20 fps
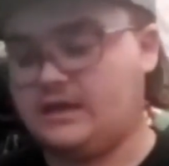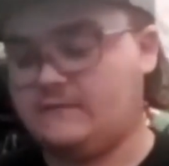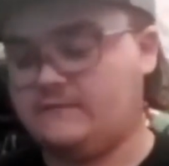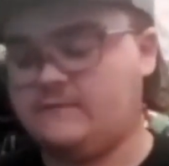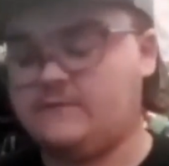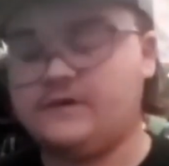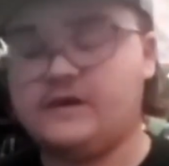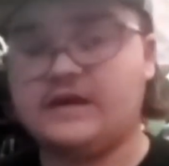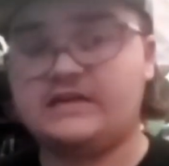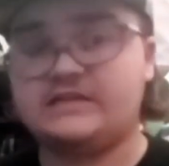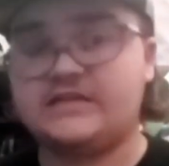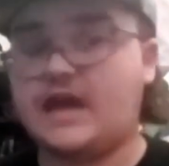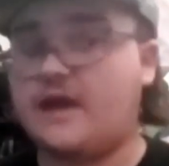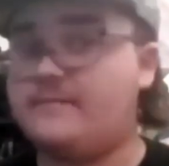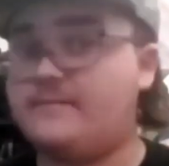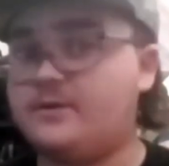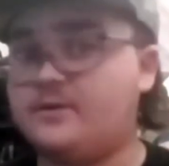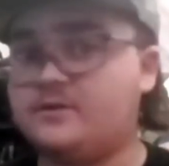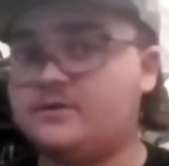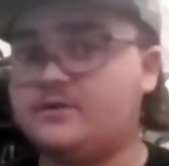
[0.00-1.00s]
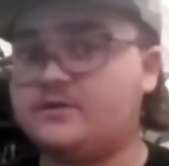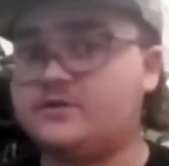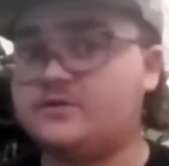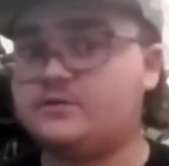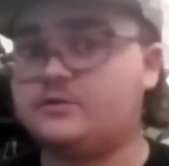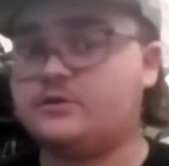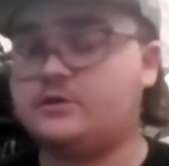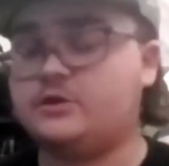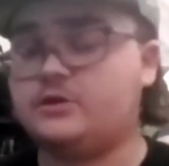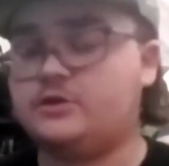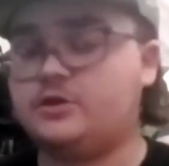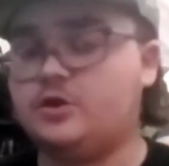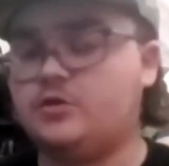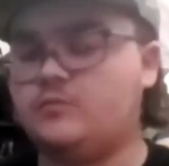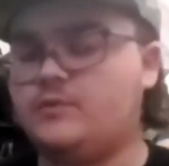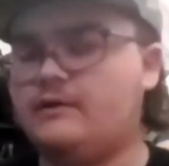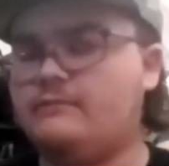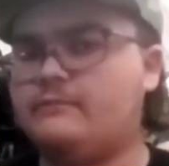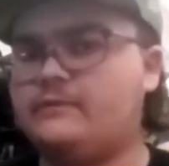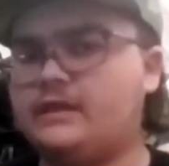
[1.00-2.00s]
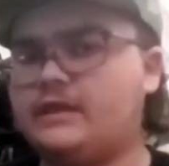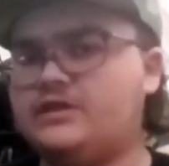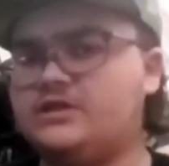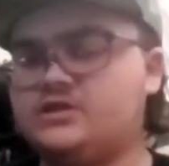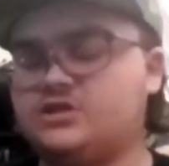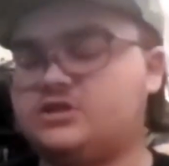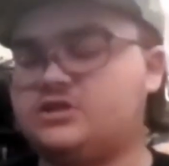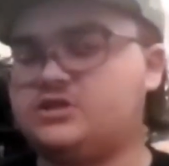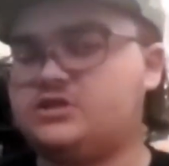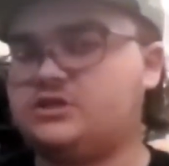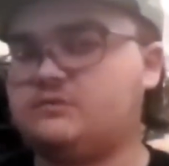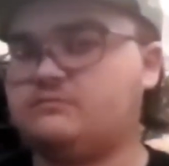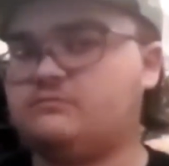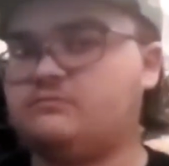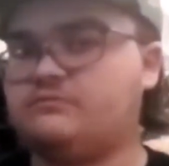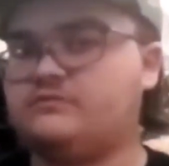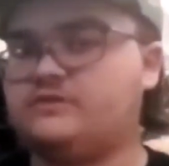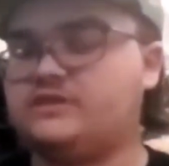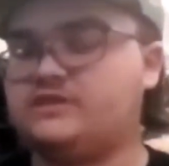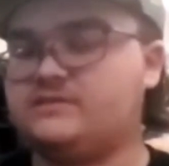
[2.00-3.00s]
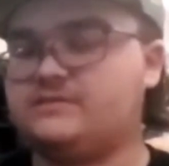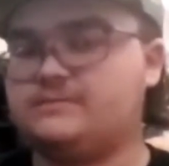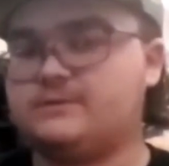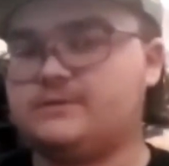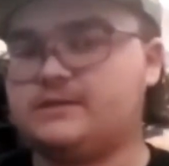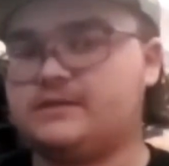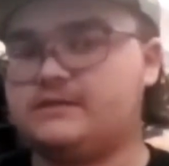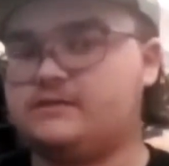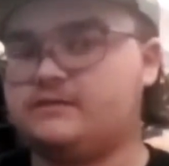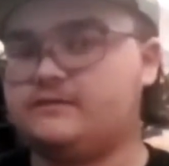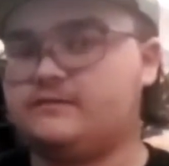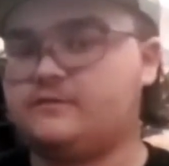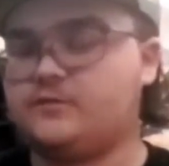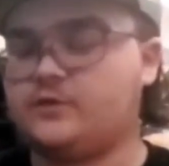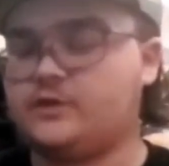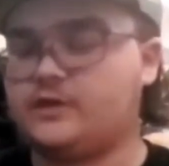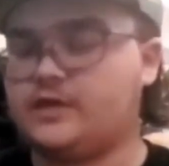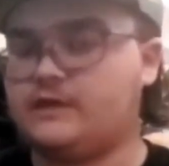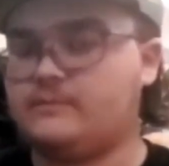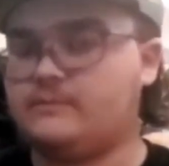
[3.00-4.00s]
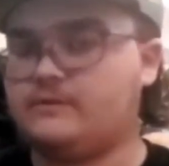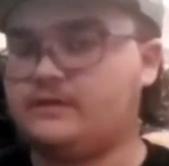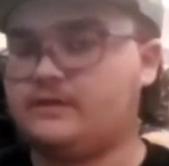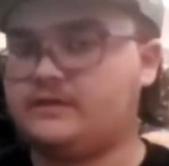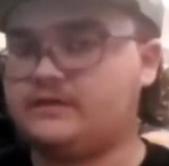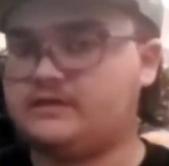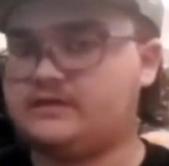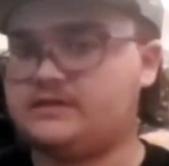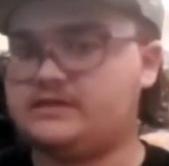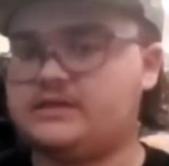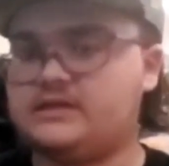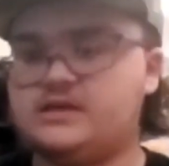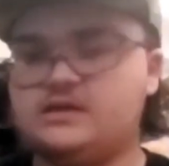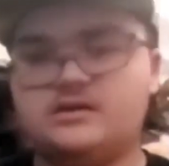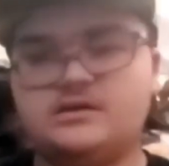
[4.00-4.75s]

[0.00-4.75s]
if you guys haven't heard the story, you know my relationship with this particular 4K release.